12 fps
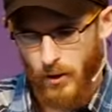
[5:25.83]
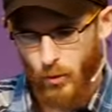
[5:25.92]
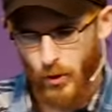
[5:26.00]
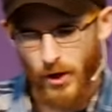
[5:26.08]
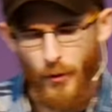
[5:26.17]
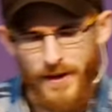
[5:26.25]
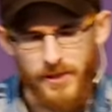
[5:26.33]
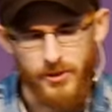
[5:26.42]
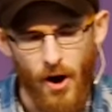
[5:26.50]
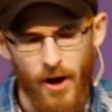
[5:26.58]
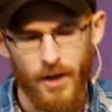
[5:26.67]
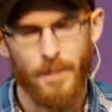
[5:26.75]
we're going to
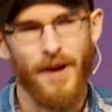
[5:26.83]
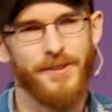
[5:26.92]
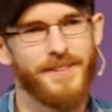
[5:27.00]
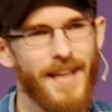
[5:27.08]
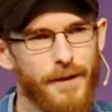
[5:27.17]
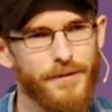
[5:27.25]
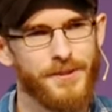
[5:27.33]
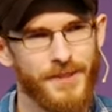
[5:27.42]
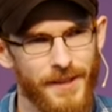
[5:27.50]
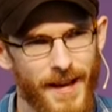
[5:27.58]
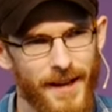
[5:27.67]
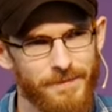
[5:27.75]
talk about death
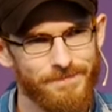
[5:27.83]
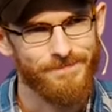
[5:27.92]
today.